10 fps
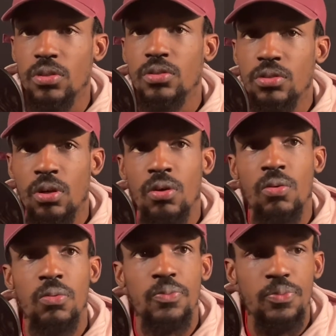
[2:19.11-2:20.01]
So,
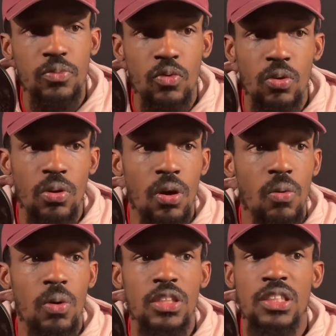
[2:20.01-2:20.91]
you know,
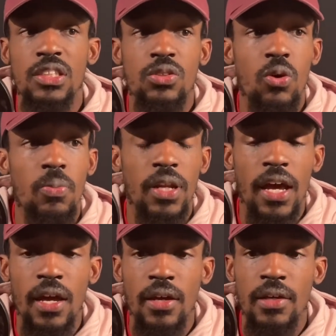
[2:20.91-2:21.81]
once he told me
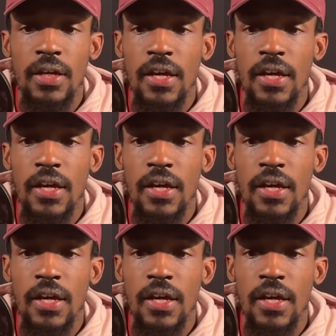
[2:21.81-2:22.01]
that,